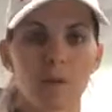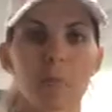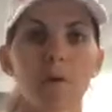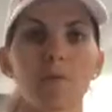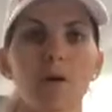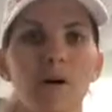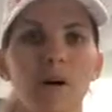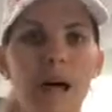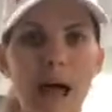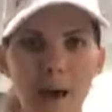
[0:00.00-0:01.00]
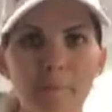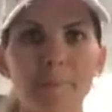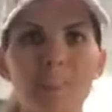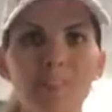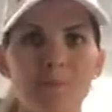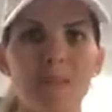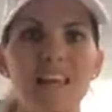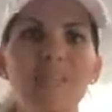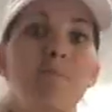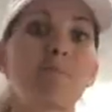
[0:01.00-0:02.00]
But what happens to be
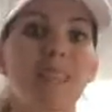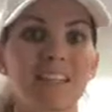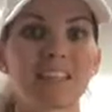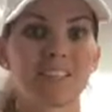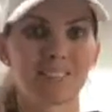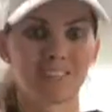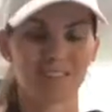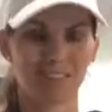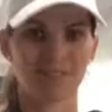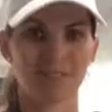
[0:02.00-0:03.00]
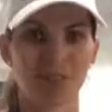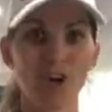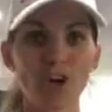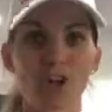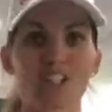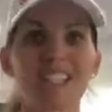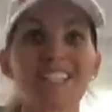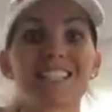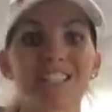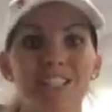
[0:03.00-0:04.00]
the biggest hurdle is
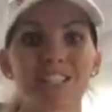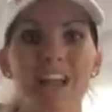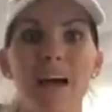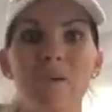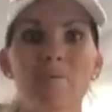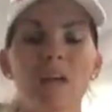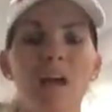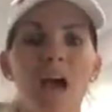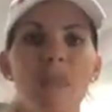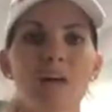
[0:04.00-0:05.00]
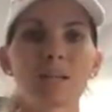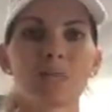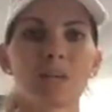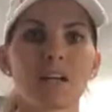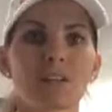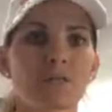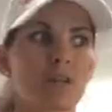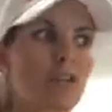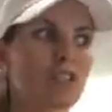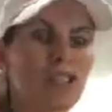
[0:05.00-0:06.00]
dinner time. And that's because we're
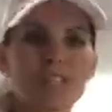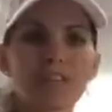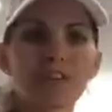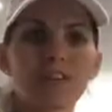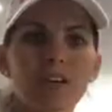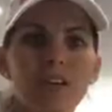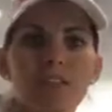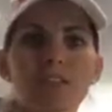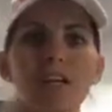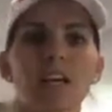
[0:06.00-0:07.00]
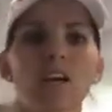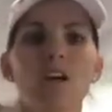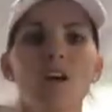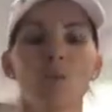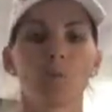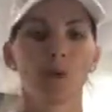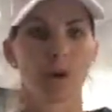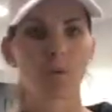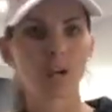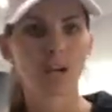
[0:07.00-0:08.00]
either chasing around kids all day, we're
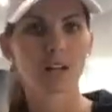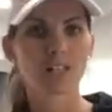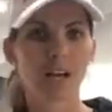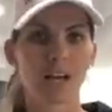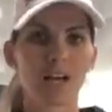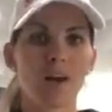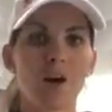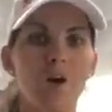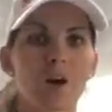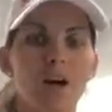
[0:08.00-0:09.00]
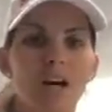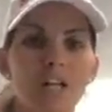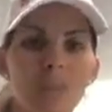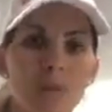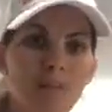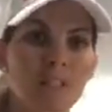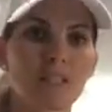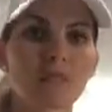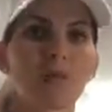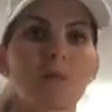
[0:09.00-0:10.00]
at work all day, or our husband wants his
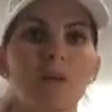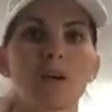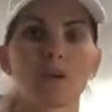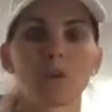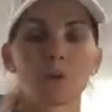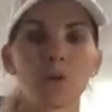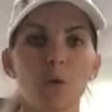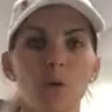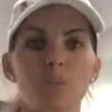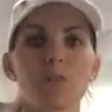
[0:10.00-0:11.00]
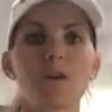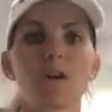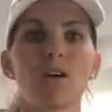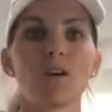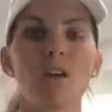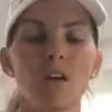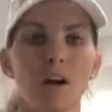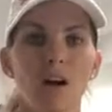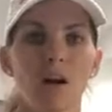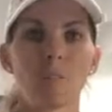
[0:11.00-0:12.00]
gourmet 3-course meal
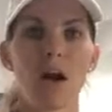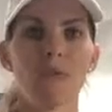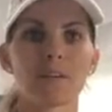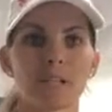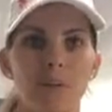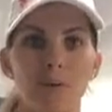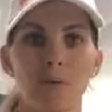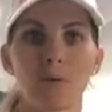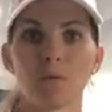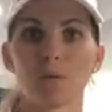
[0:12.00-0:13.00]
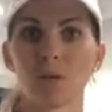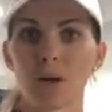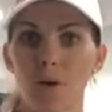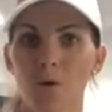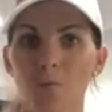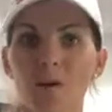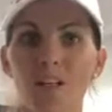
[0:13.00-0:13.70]
on the table when we get home.